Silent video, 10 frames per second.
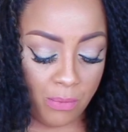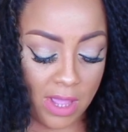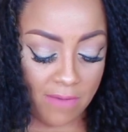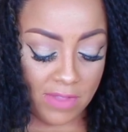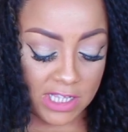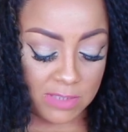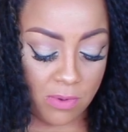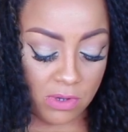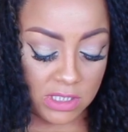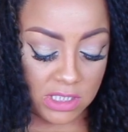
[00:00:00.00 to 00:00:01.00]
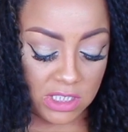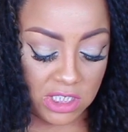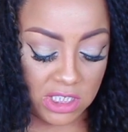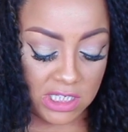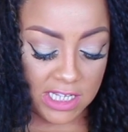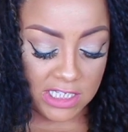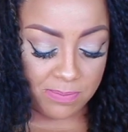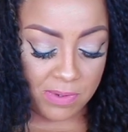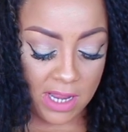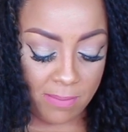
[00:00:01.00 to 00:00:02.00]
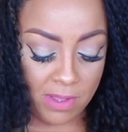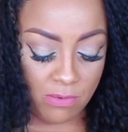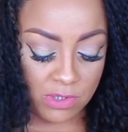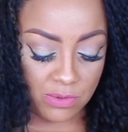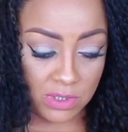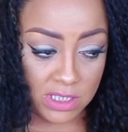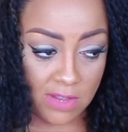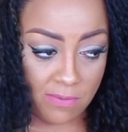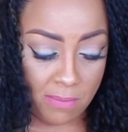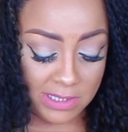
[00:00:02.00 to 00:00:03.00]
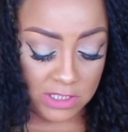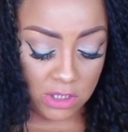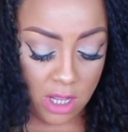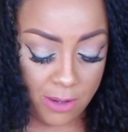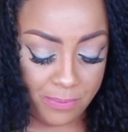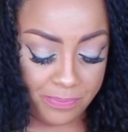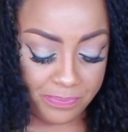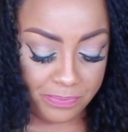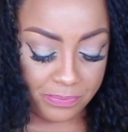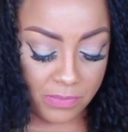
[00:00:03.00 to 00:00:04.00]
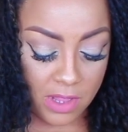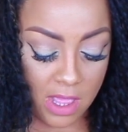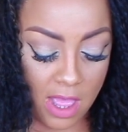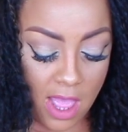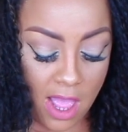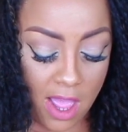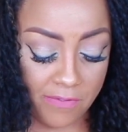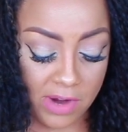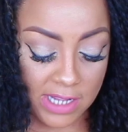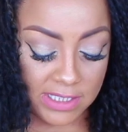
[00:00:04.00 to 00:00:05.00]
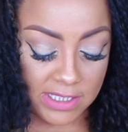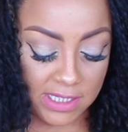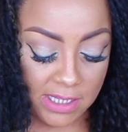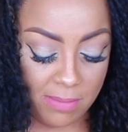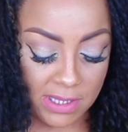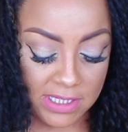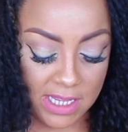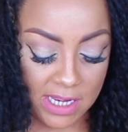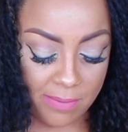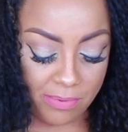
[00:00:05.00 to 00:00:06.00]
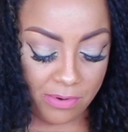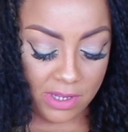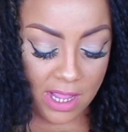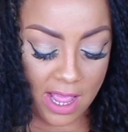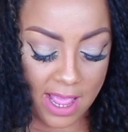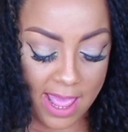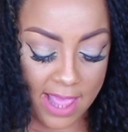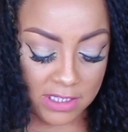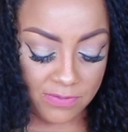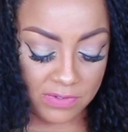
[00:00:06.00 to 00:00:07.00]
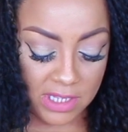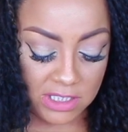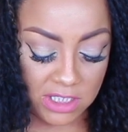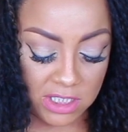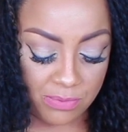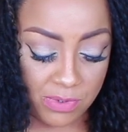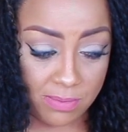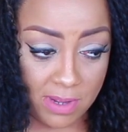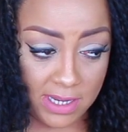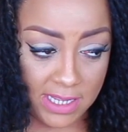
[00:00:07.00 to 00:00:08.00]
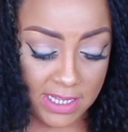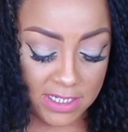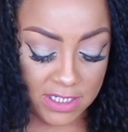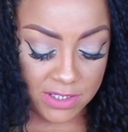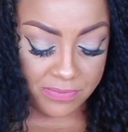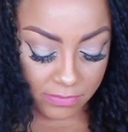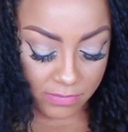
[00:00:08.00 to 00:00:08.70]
We have not spoken since she has spit at me, which was seven months ago. However, I still maintain a pretty high active relationship with my niece.